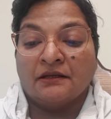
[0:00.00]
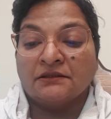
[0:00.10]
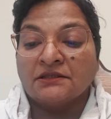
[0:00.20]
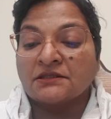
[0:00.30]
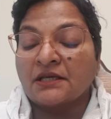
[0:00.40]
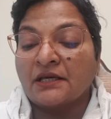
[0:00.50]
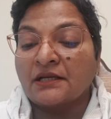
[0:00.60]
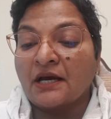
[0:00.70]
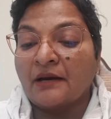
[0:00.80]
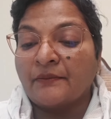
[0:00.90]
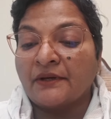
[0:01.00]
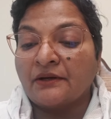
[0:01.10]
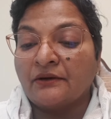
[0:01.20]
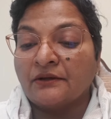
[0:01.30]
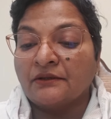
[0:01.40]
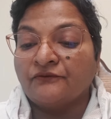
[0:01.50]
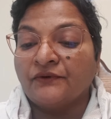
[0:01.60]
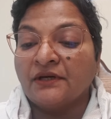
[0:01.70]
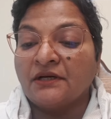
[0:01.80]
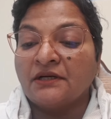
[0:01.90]
This can happen on
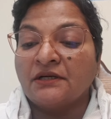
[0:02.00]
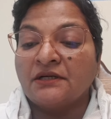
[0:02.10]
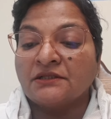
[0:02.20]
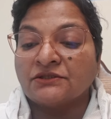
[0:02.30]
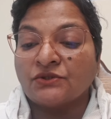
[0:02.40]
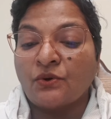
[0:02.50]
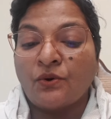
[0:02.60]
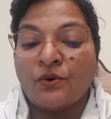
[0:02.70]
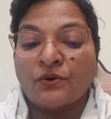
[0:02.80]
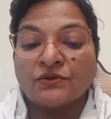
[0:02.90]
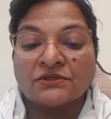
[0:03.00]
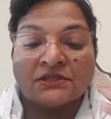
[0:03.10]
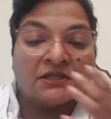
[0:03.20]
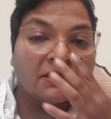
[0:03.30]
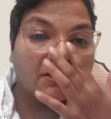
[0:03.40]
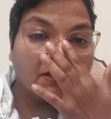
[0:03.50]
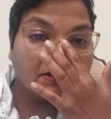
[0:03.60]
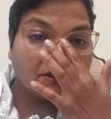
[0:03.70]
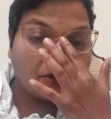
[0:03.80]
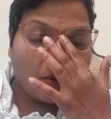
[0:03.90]
fingers, toes,
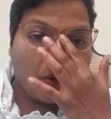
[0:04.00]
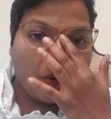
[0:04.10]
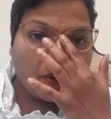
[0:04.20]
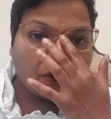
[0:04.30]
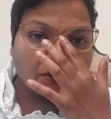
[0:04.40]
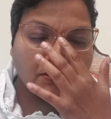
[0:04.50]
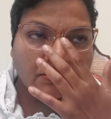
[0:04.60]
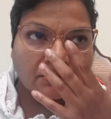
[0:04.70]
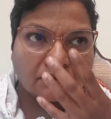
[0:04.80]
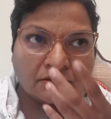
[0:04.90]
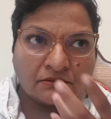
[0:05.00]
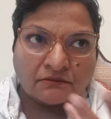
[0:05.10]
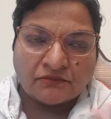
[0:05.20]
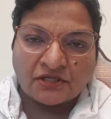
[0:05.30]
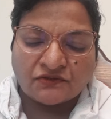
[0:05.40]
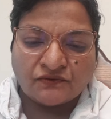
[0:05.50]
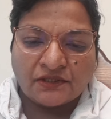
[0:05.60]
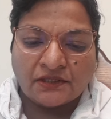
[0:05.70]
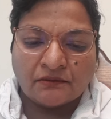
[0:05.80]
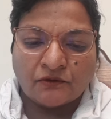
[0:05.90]
ears, nose,
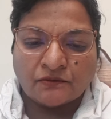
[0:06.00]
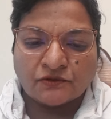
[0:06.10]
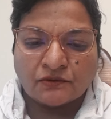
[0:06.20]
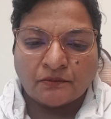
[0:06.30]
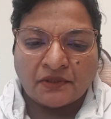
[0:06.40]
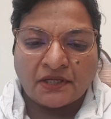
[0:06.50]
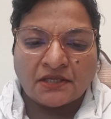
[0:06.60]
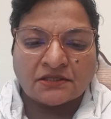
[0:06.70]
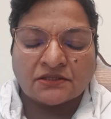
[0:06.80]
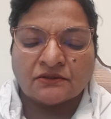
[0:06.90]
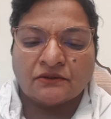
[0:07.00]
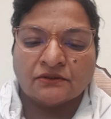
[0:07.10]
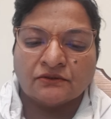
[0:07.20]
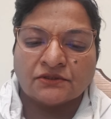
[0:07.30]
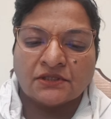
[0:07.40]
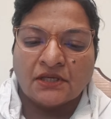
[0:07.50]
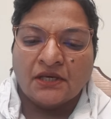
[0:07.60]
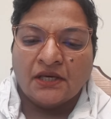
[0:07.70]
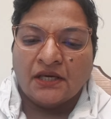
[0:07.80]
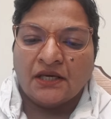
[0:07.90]
breastfeeding moms on breast, or those
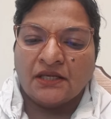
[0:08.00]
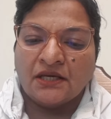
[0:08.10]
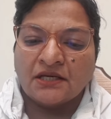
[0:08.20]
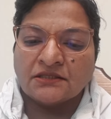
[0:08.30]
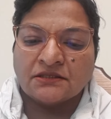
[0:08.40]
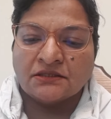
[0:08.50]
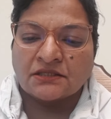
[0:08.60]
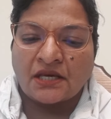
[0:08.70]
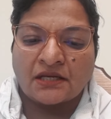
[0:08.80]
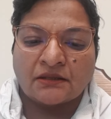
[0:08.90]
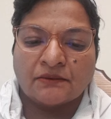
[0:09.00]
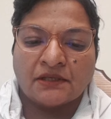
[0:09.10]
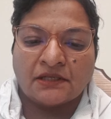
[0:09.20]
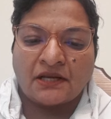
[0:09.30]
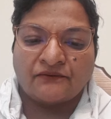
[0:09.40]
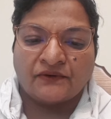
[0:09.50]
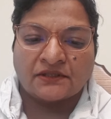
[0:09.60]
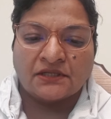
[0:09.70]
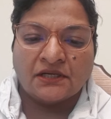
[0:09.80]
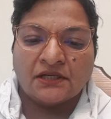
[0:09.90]
areas this can get
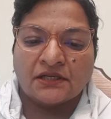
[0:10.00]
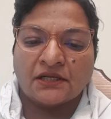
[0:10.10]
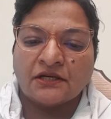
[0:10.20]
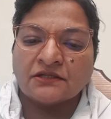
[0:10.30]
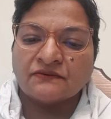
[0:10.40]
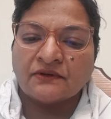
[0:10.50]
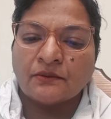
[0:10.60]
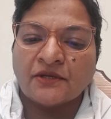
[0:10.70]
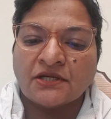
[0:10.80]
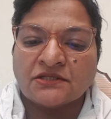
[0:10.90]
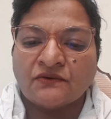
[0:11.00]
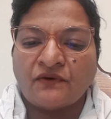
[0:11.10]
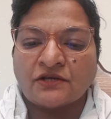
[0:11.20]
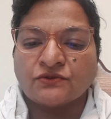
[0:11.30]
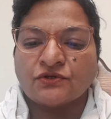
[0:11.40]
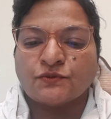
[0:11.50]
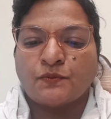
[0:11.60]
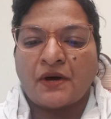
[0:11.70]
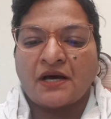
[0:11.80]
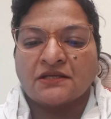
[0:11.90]
affected. Raynaud's phenomenon is a
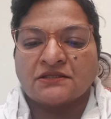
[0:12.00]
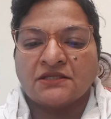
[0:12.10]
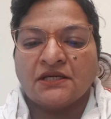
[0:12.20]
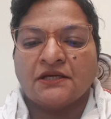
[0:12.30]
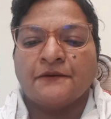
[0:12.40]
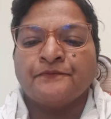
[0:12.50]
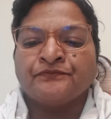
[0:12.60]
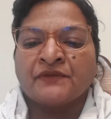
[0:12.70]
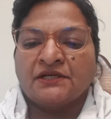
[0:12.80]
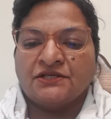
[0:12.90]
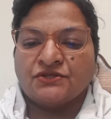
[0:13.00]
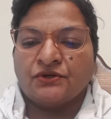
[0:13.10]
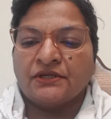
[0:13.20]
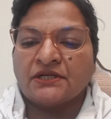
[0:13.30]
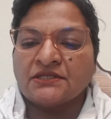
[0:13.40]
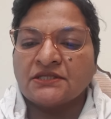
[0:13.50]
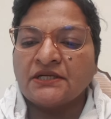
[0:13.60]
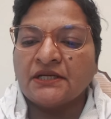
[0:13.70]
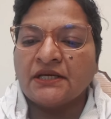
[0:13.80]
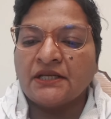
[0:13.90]
vasospastic disorder
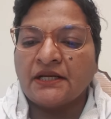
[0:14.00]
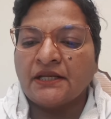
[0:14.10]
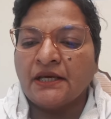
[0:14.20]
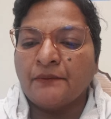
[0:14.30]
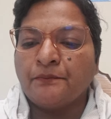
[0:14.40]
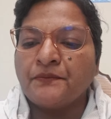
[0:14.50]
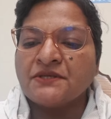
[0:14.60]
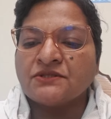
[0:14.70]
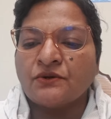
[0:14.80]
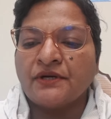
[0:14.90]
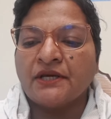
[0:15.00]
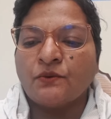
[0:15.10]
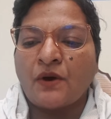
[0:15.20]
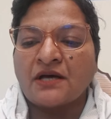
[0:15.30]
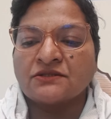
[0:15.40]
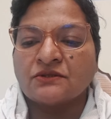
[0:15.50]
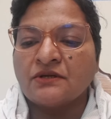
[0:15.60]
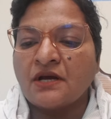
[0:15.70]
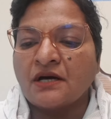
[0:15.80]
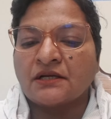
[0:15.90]
resulting in an episodic
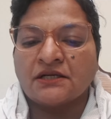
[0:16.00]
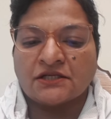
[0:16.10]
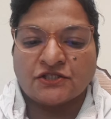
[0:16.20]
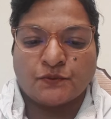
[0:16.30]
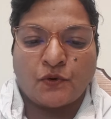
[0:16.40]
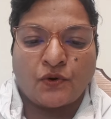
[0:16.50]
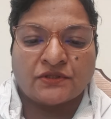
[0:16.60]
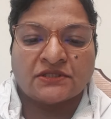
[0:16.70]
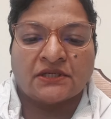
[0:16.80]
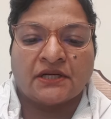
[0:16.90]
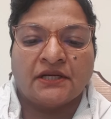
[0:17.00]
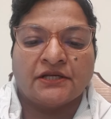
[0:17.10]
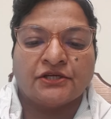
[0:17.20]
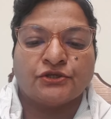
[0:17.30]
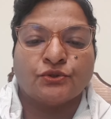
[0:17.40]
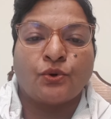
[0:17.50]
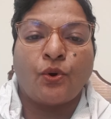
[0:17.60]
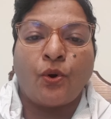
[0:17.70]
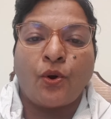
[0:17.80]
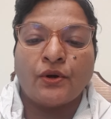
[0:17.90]
vascular response related to
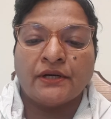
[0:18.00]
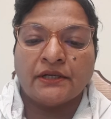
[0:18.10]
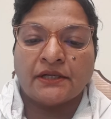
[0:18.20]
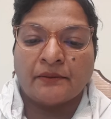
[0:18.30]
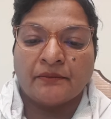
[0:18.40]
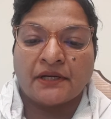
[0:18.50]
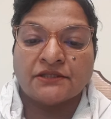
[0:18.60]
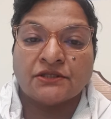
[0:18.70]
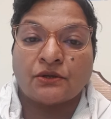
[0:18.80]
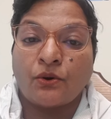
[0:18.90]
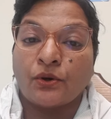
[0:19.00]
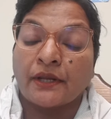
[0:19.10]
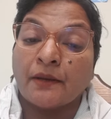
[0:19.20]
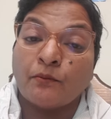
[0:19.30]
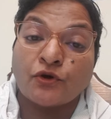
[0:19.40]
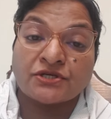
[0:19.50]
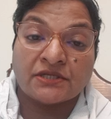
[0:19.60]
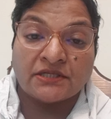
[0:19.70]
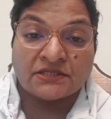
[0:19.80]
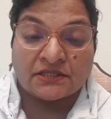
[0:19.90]
cold temperature or
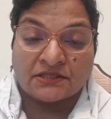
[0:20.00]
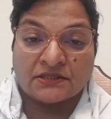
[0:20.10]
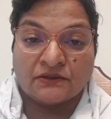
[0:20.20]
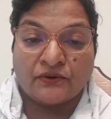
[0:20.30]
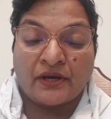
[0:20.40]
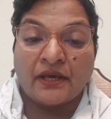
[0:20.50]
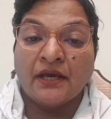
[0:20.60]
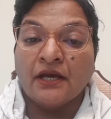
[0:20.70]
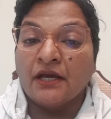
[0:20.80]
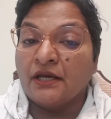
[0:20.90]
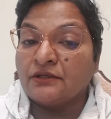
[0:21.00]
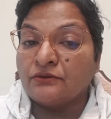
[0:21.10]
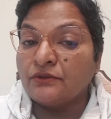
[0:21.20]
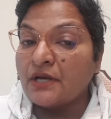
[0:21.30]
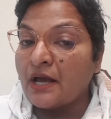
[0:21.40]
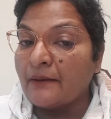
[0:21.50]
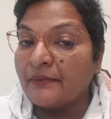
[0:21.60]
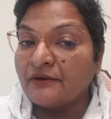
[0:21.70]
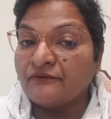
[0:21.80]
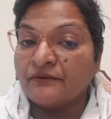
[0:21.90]
emotional stress. Okay, it could
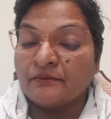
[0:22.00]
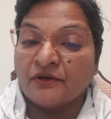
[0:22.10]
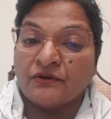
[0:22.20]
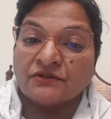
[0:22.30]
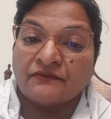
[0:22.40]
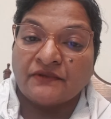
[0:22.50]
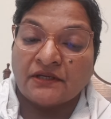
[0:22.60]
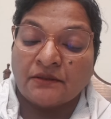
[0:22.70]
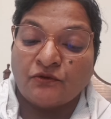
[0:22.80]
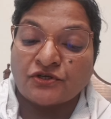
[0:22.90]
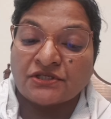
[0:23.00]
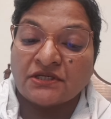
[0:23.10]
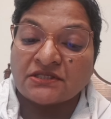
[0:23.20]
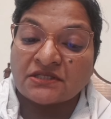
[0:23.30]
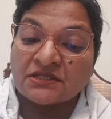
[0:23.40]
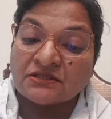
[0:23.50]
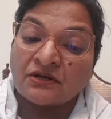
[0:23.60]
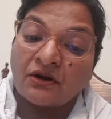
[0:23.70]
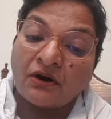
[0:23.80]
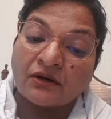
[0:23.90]
happen because of the emotional stress
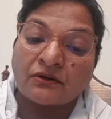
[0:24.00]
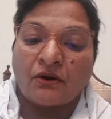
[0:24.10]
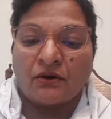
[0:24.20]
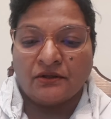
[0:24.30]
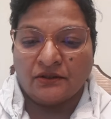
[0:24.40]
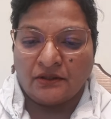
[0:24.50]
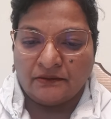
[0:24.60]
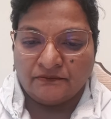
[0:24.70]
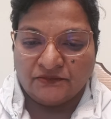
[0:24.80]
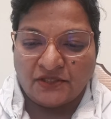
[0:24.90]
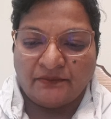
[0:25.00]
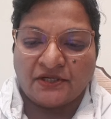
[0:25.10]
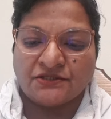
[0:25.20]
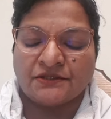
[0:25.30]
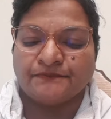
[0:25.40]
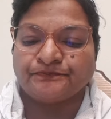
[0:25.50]
or cold temperature.